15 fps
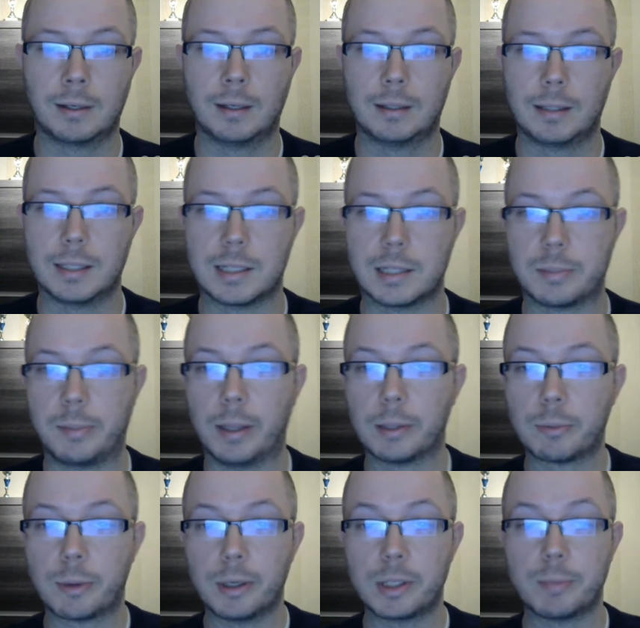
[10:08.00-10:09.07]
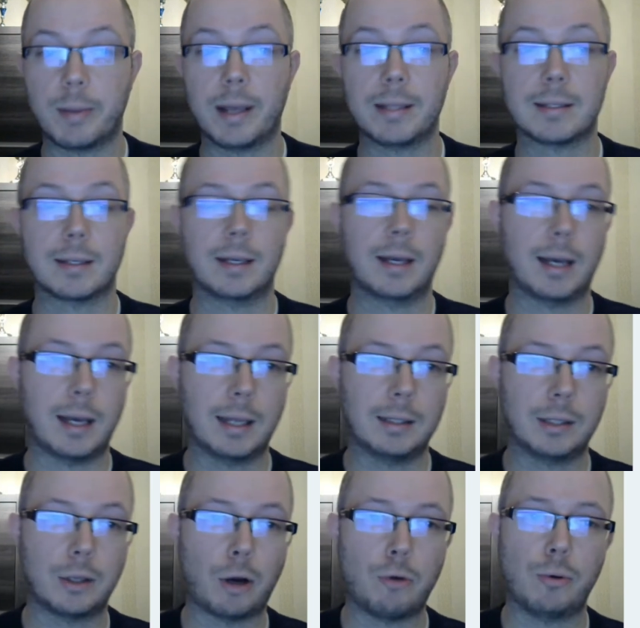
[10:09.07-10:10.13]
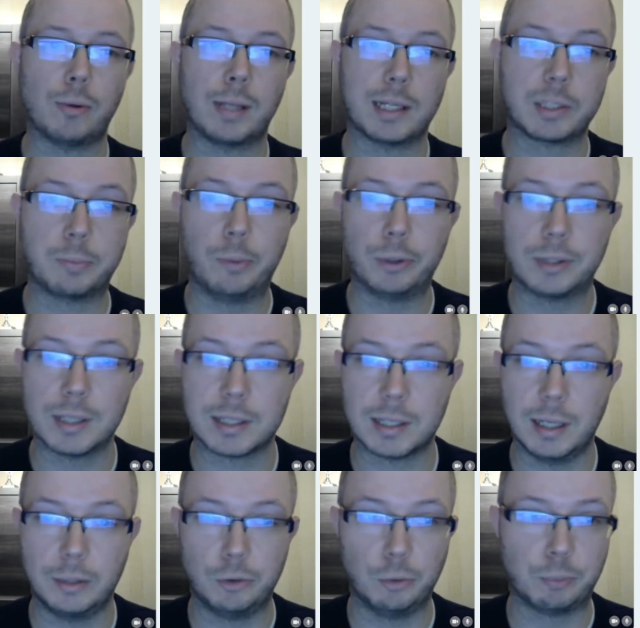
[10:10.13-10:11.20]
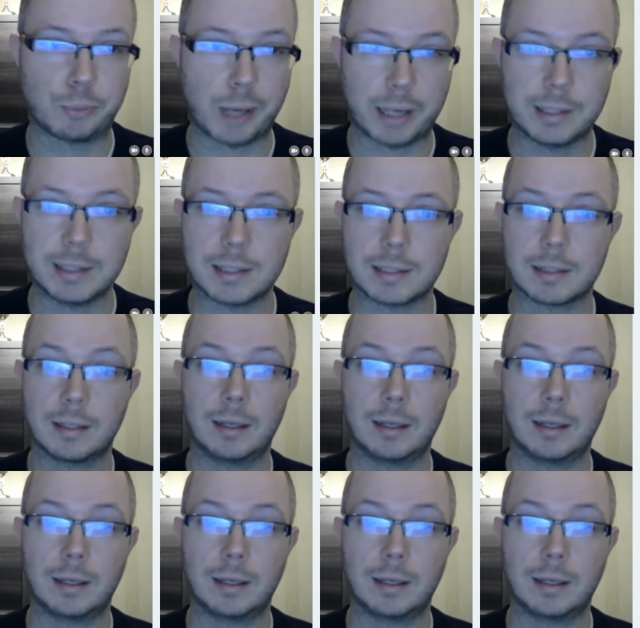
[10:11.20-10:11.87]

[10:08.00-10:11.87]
This is Pillsbury's mate, and now let's put this into practice.